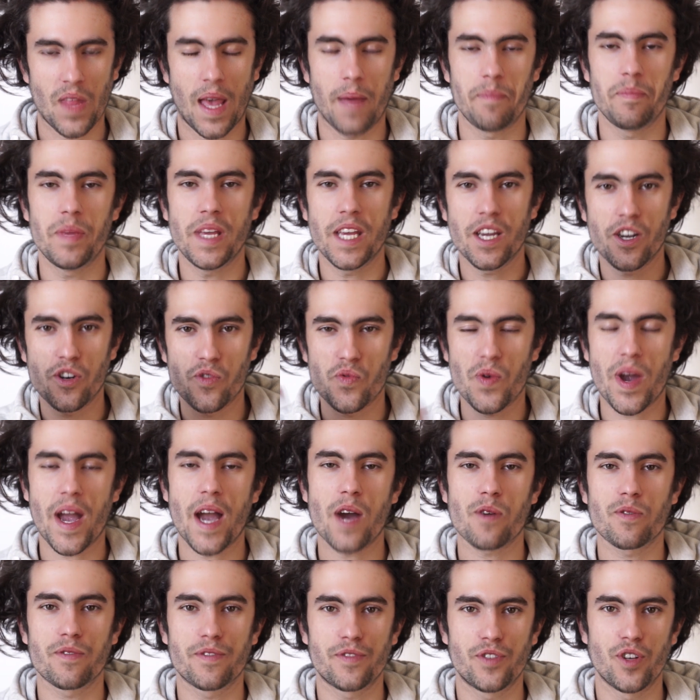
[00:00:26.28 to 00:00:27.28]
And being
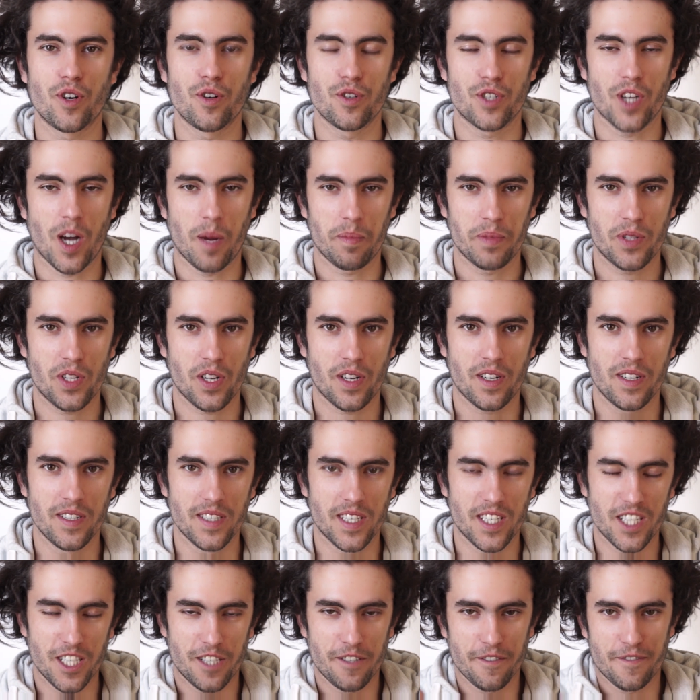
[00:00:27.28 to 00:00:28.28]
aware of those
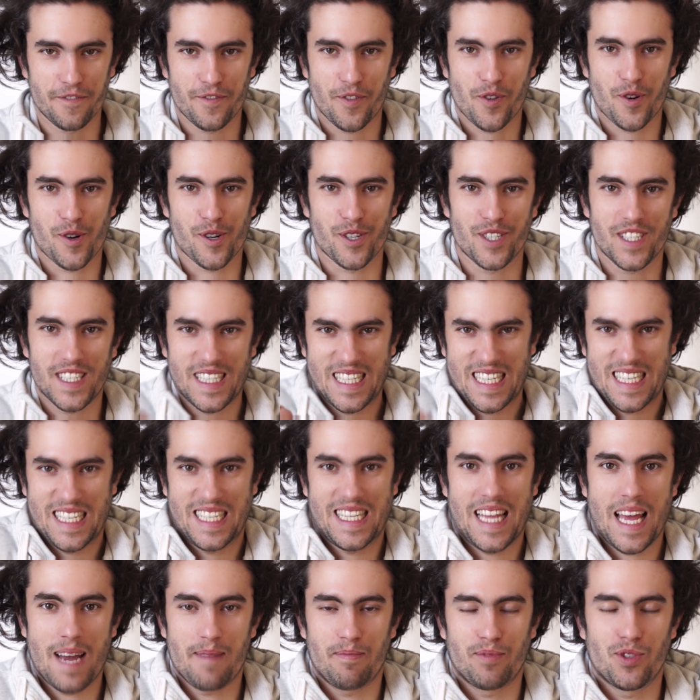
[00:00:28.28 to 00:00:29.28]
obstacles is the first
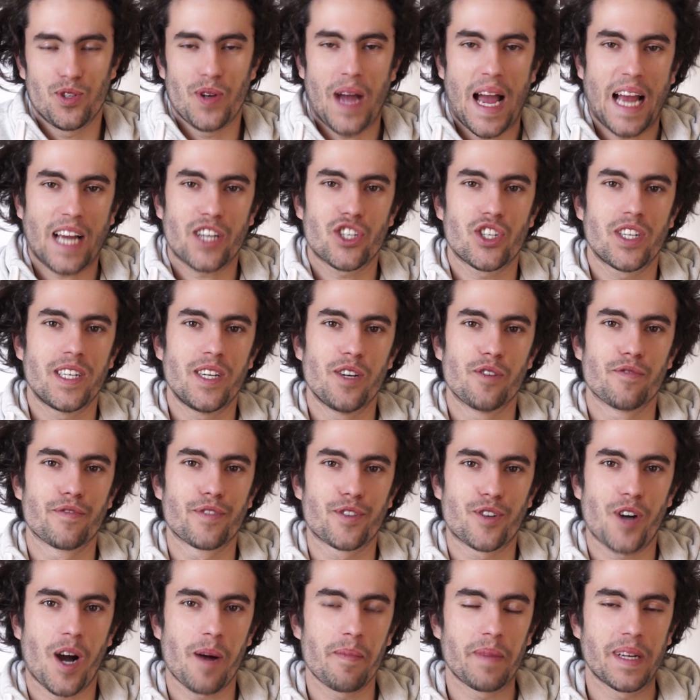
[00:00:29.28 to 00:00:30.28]
step to actually
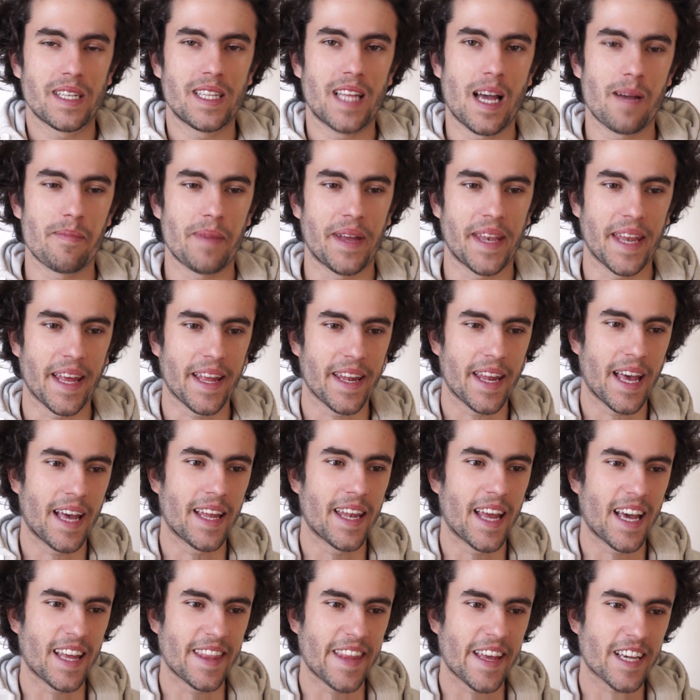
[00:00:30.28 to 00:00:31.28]
overcoming them
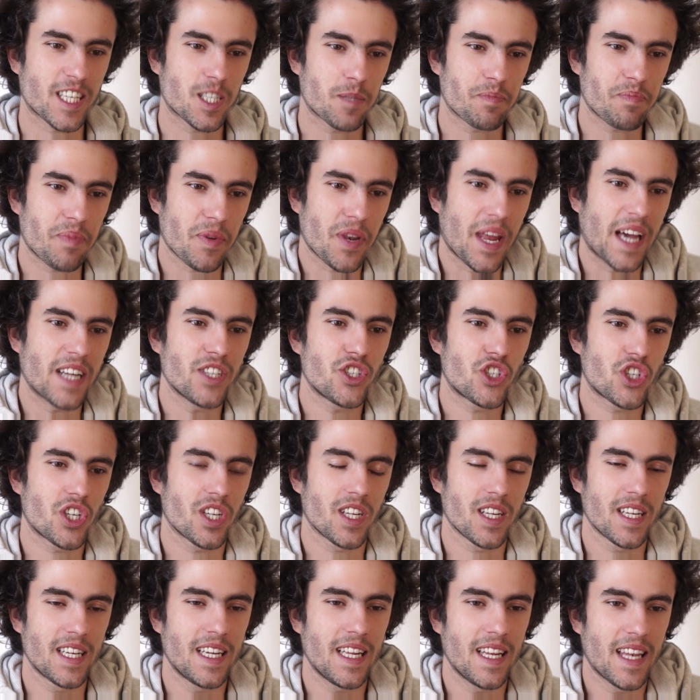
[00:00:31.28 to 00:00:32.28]
and
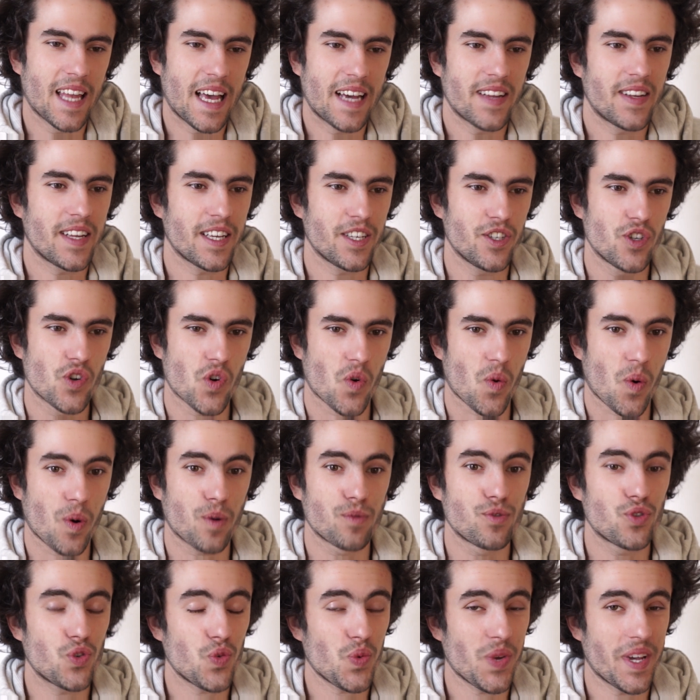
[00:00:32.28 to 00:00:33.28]
exponentially letting your
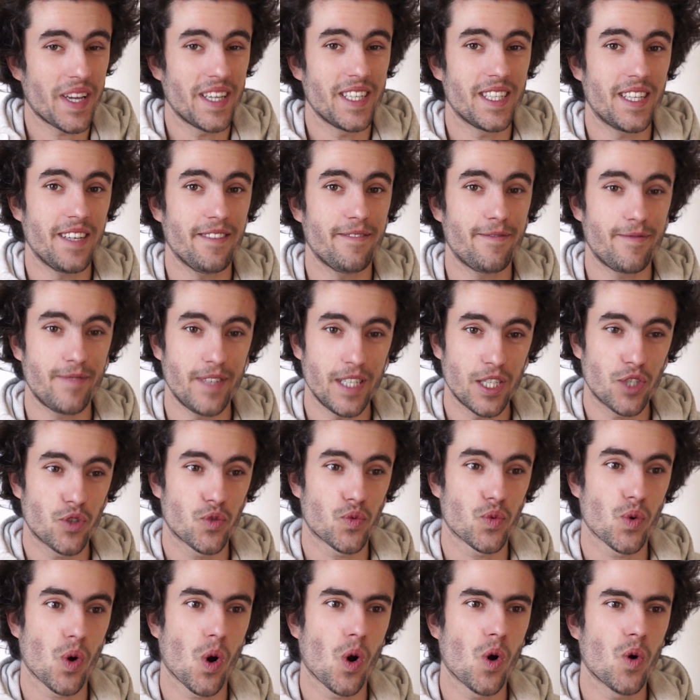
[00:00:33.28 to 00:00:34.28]
own creativity
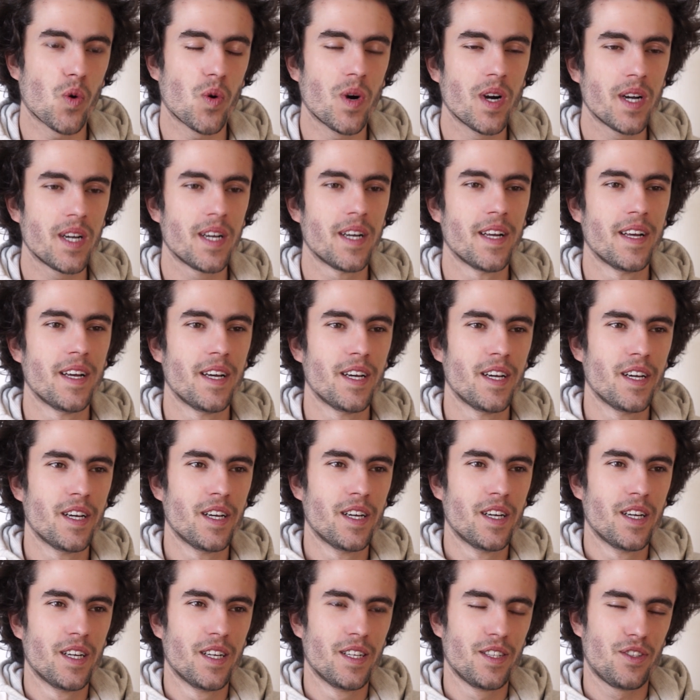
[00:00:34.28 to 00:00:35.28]
grow
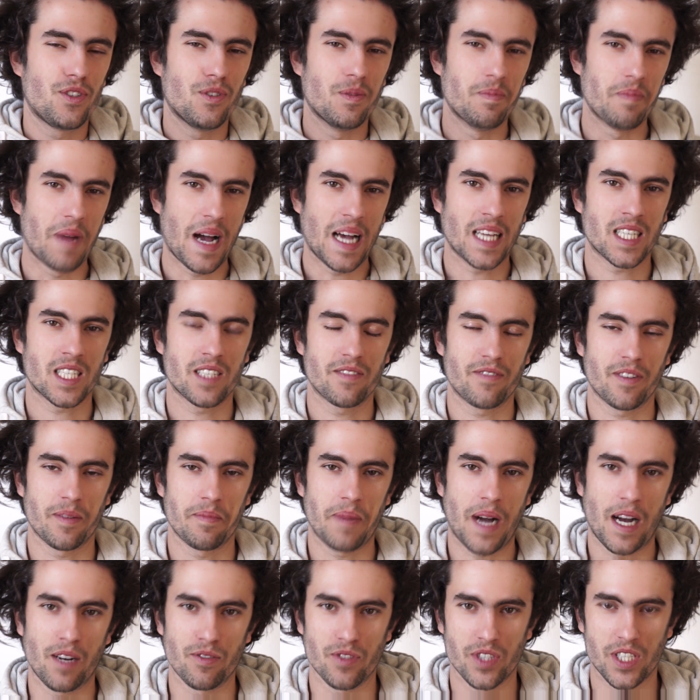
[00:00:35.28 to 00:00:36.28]
to massive
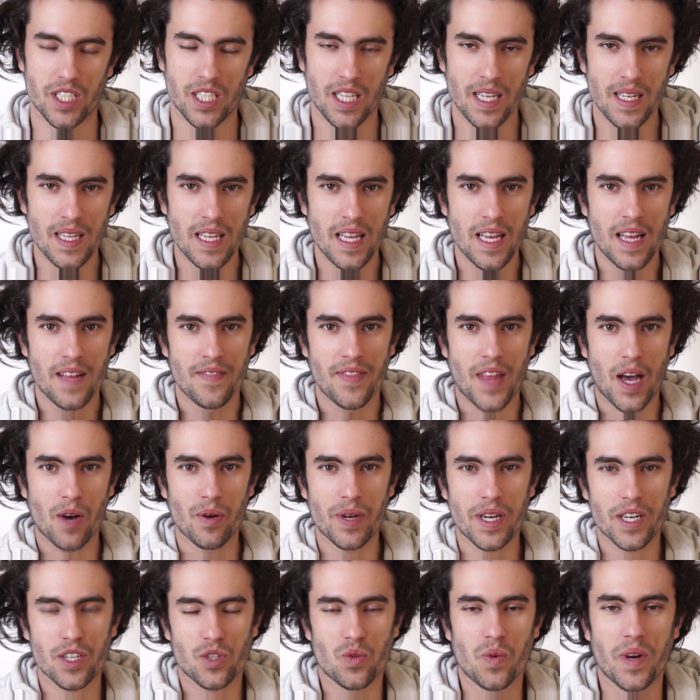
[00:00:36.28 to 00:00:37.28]
amounts. Now
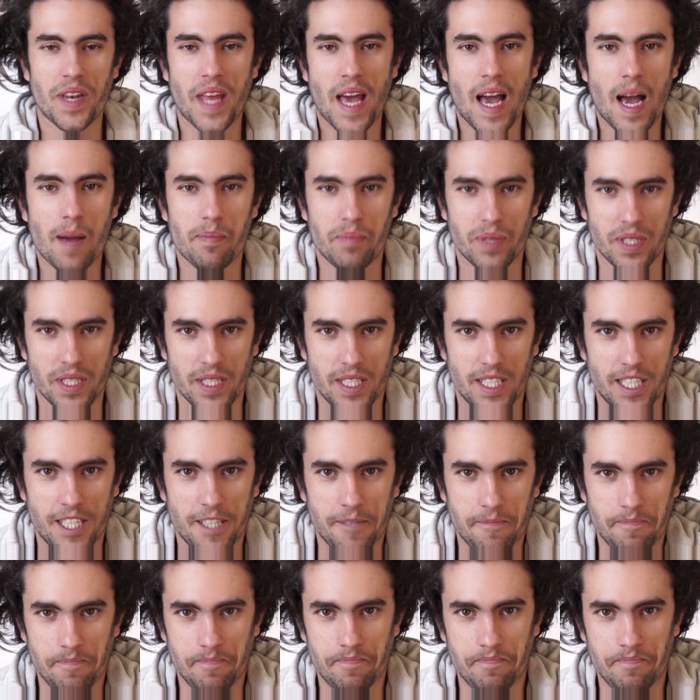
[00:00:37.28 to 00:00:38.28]
here's what happened.